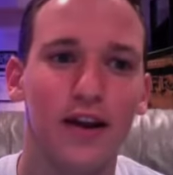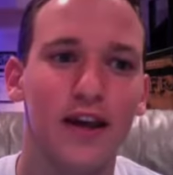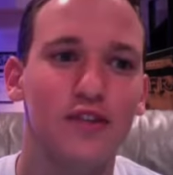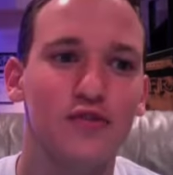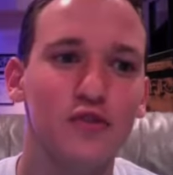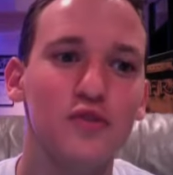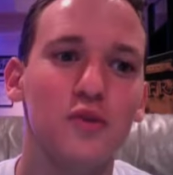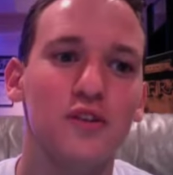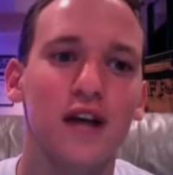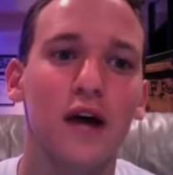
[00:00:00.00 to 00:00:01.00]
Its roots were
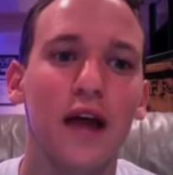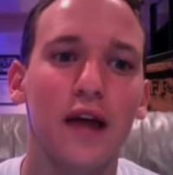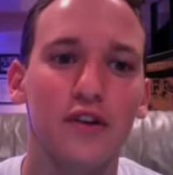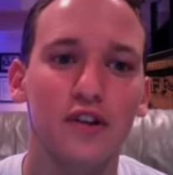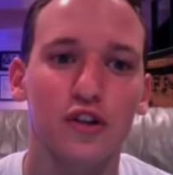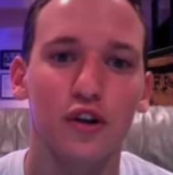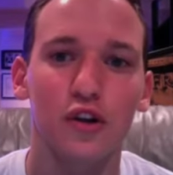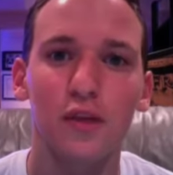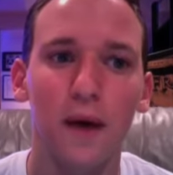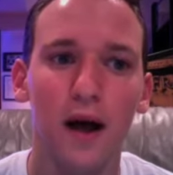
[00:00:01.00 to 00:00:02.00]
in South Africa's
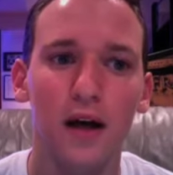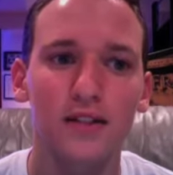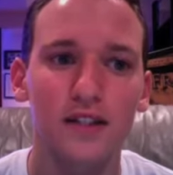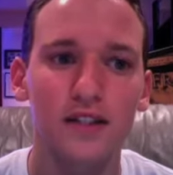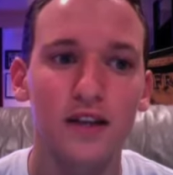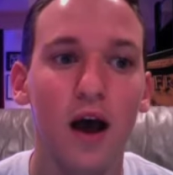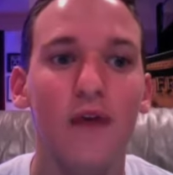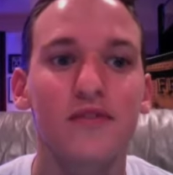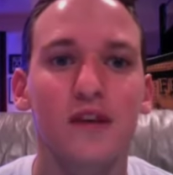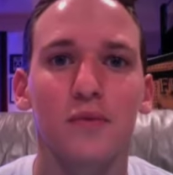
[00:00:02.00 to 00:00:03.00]
early policies
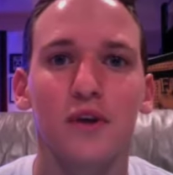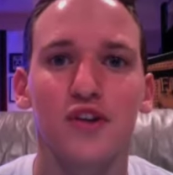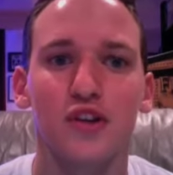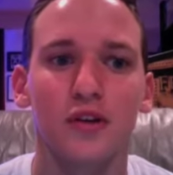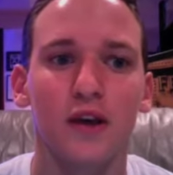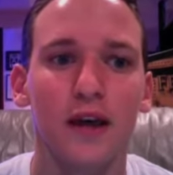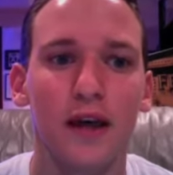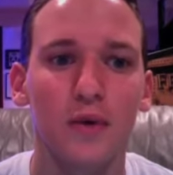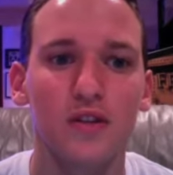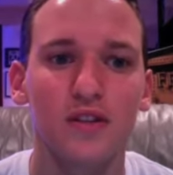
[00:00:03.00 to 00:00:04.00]
of separation. It
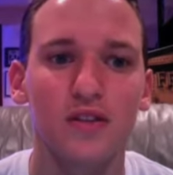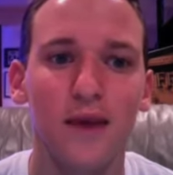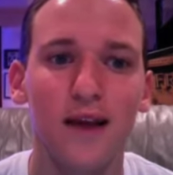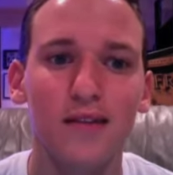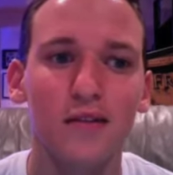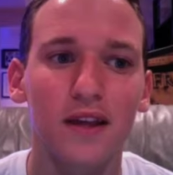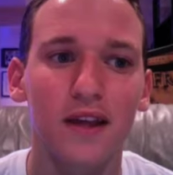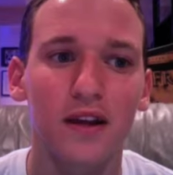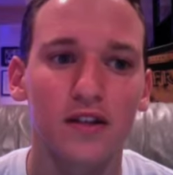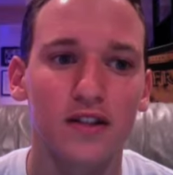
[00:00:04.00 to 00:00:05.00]
was dismantled
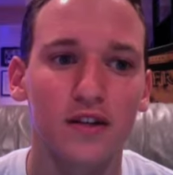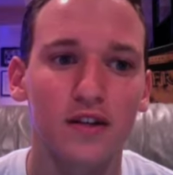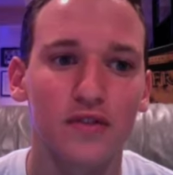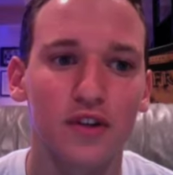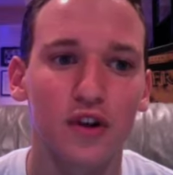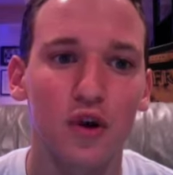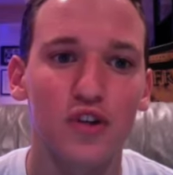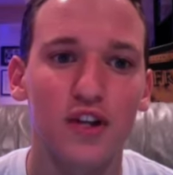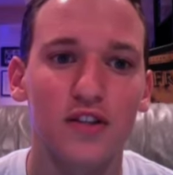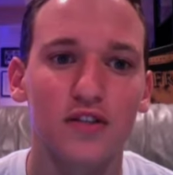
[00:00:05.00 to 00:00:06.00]
in a series of
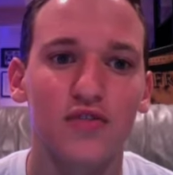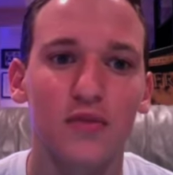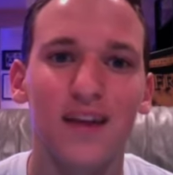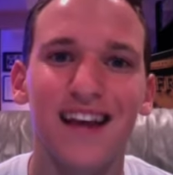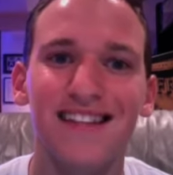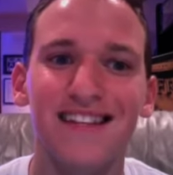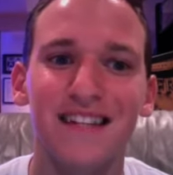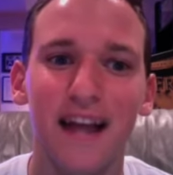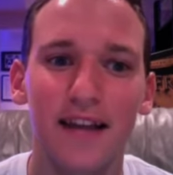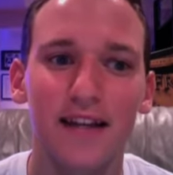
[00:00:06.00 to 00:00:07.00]
negotiations from
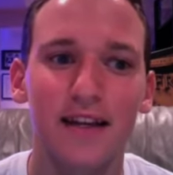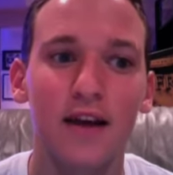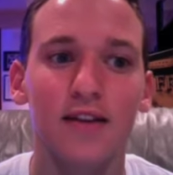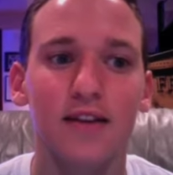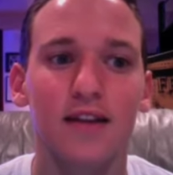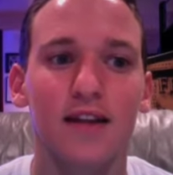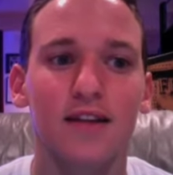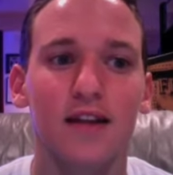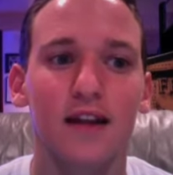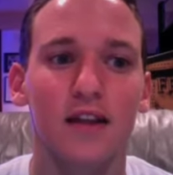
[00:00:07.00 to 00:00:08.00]
1990 to
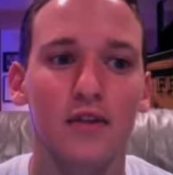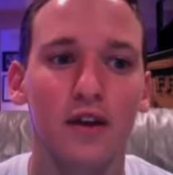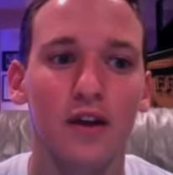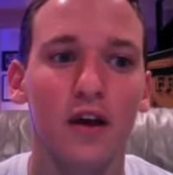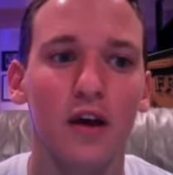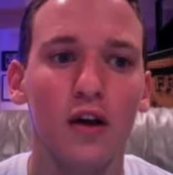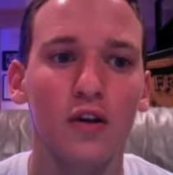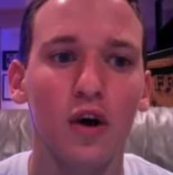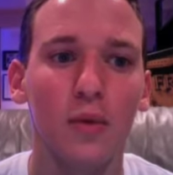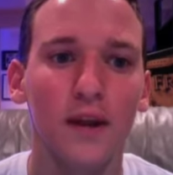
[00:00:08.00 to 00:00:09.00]
1993,
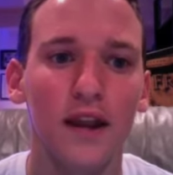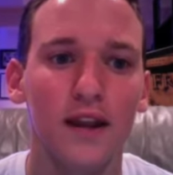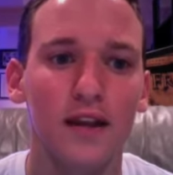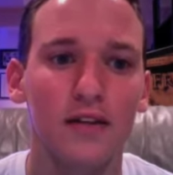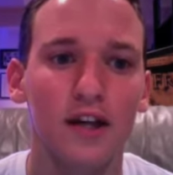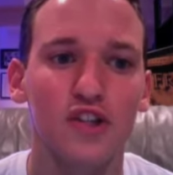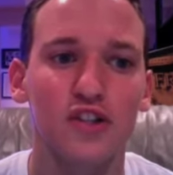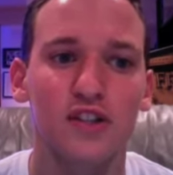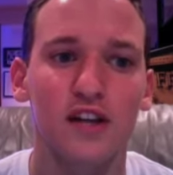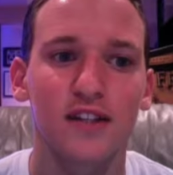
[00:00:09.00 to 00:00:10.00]
culminating in elections
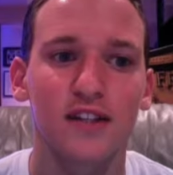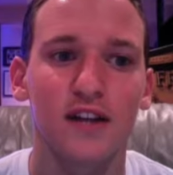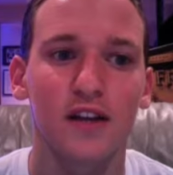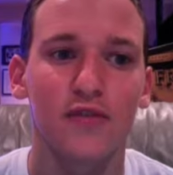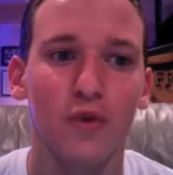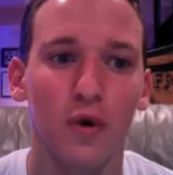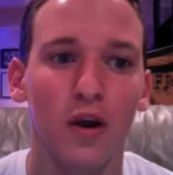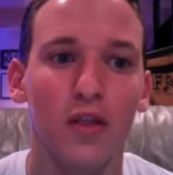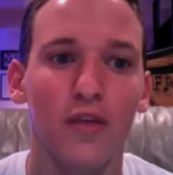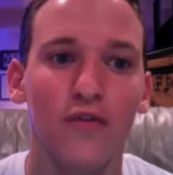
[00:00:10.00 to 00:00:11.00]
in 1994,
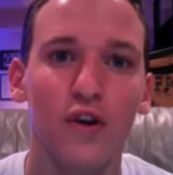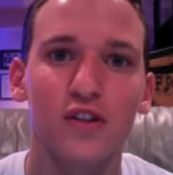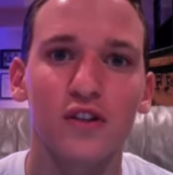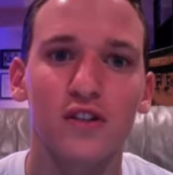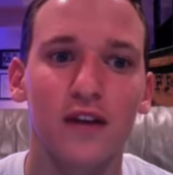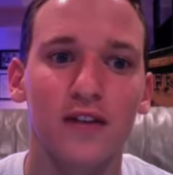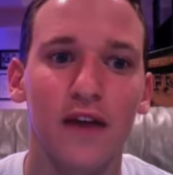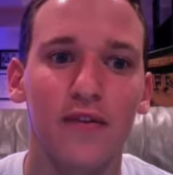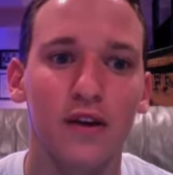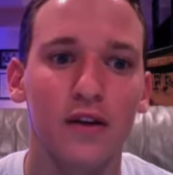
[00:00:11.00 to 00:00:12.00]
the first in South
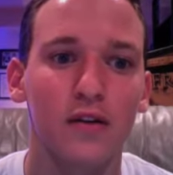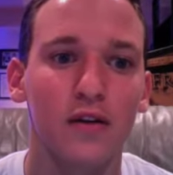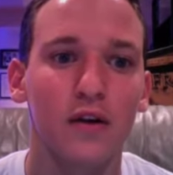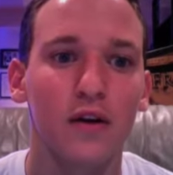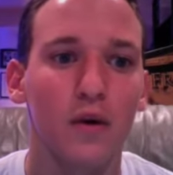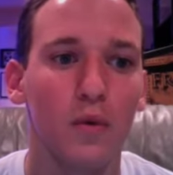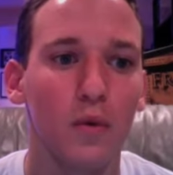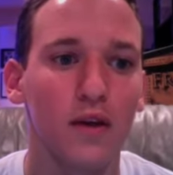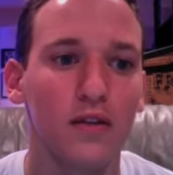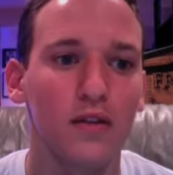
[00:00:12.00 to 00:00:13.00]
Africa
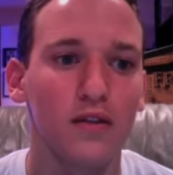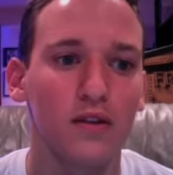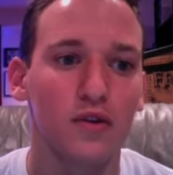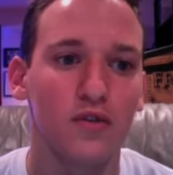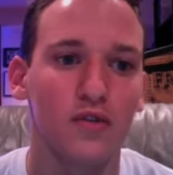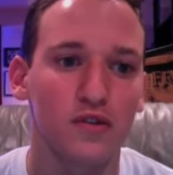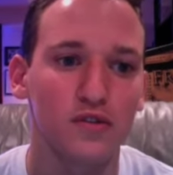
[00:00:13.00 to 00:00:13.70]
with universal